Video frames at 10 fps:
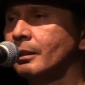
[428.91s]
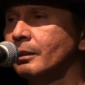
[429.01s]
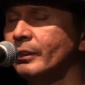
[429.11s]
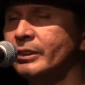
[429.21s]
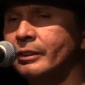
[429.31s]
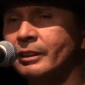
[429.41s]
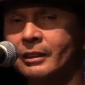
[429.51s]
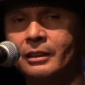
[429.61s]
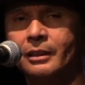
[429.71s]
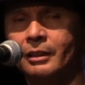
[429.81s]
Those are
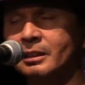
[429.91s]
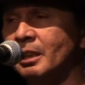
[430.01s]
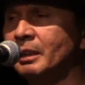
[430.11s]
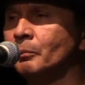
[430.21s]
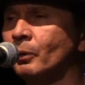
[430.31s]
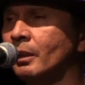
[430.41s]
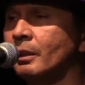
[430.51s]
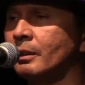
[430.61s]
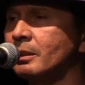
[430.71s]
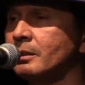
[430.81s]
the same
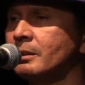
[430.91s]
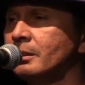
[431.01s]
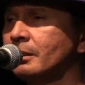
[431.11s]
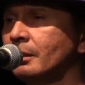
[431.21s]
words,